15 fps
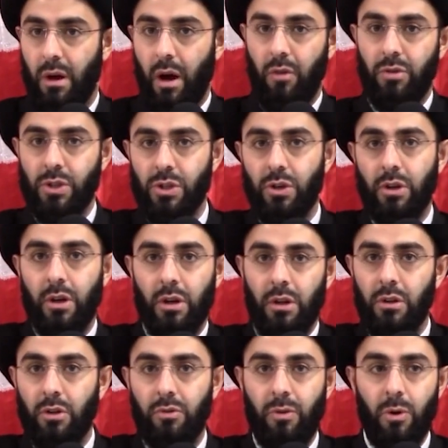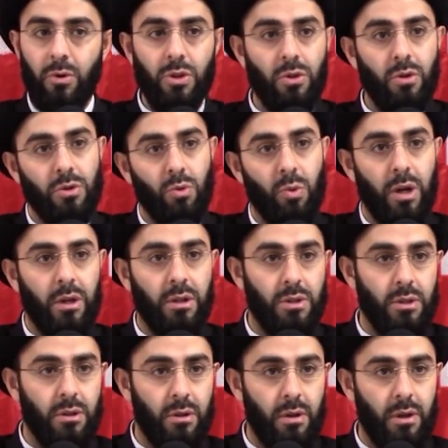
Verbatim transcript: Obviously, you're going to look forward to those weddings.